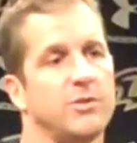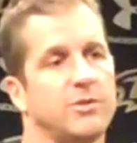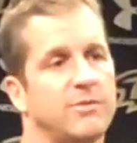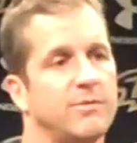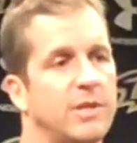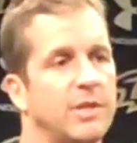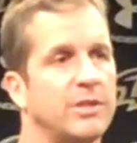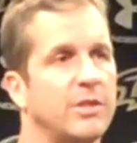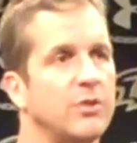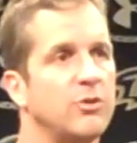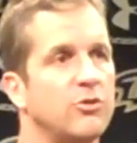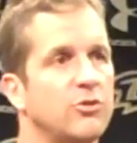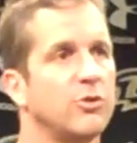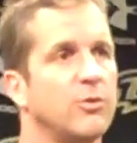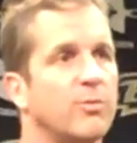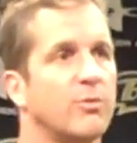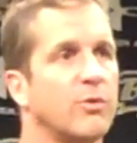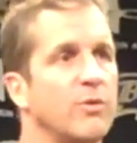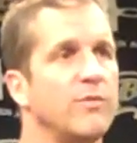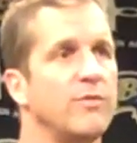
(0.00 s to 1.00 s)
just continue to
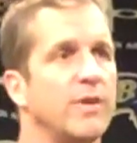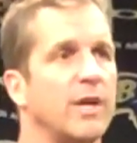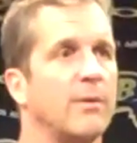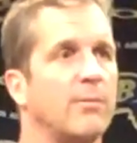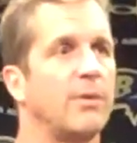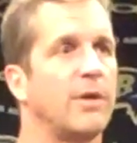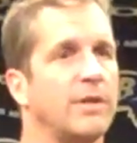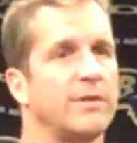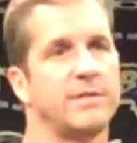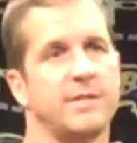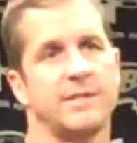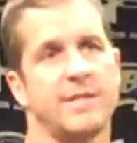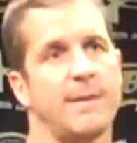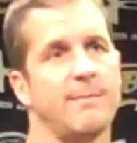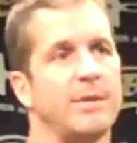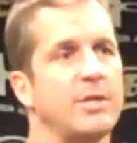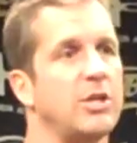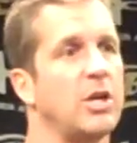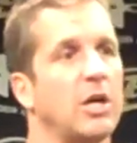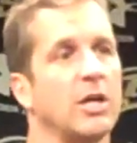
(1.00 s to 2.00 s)
improve there. But does
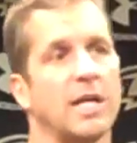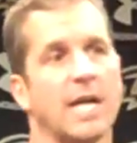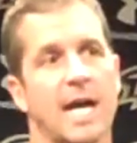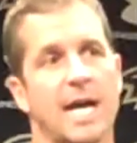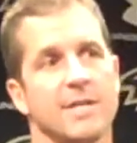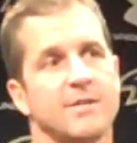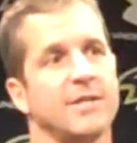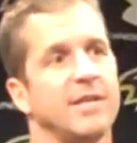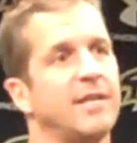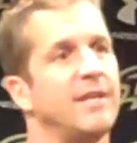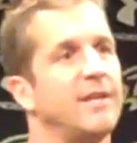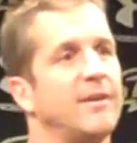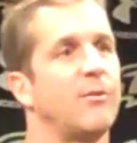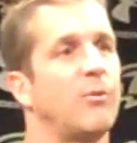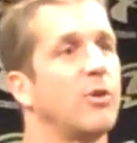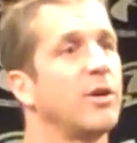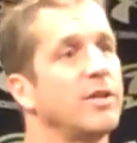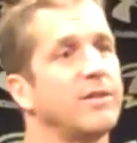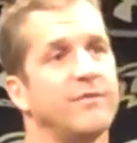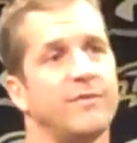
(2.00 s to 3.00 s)
that mean young guys?
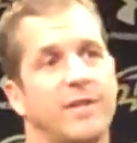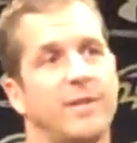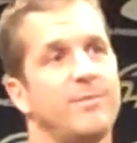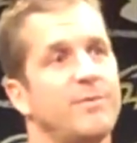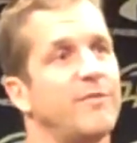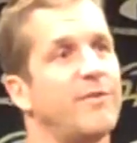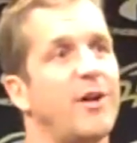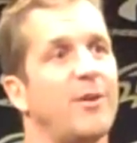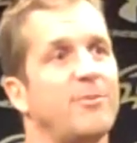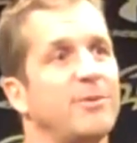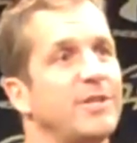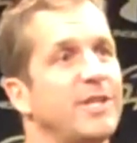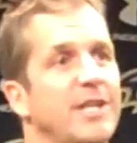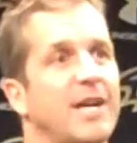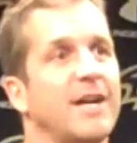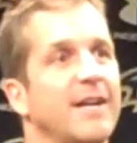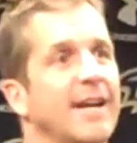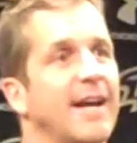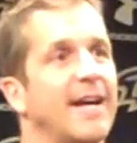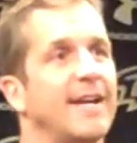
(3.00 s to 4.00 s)
We're going to keep developing the
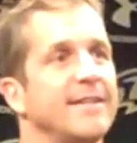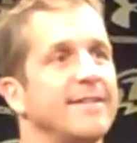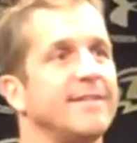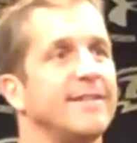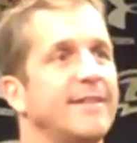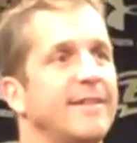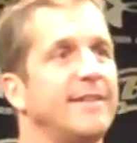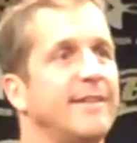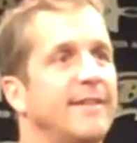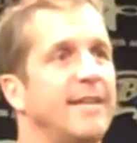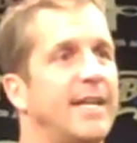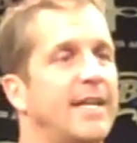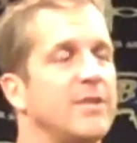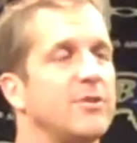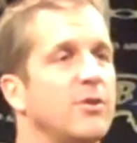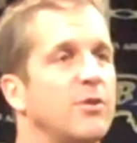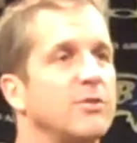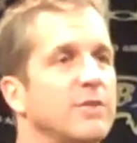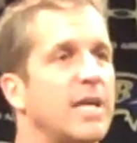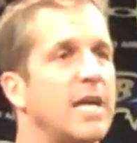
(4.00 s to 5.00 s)
young guys, and
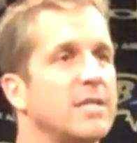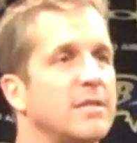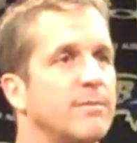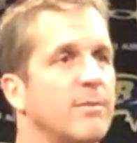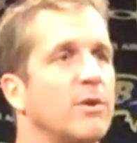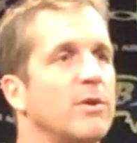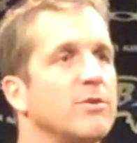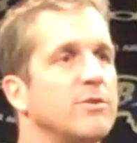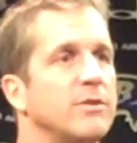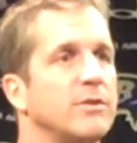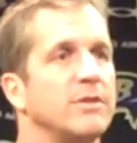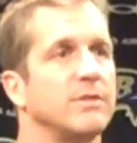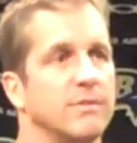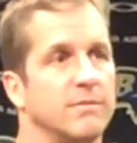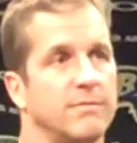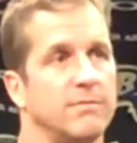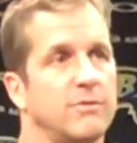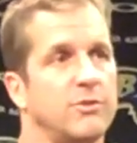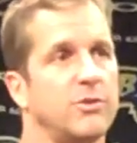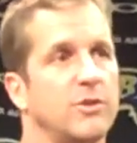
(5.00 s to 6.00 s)
as those guys emerge,
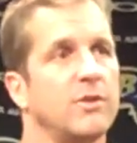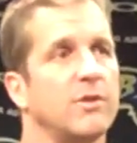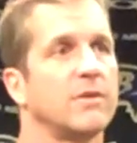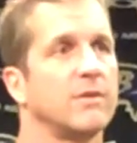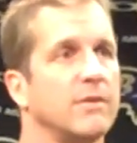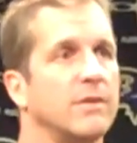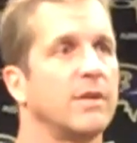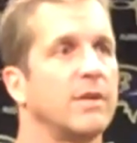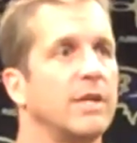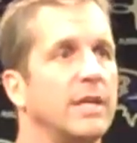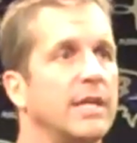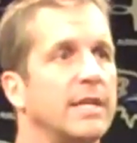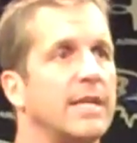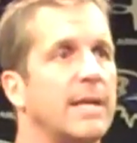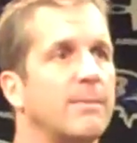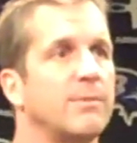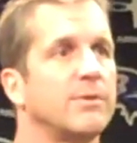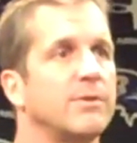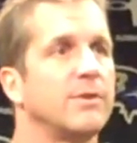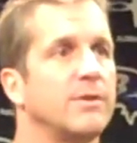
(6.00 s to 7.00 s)
sure, they're going to get
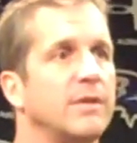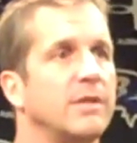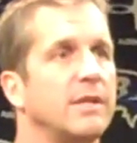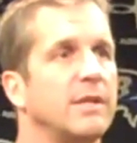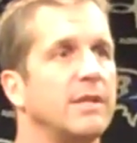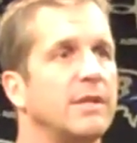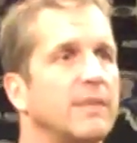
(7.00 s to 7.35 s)
an opportunity.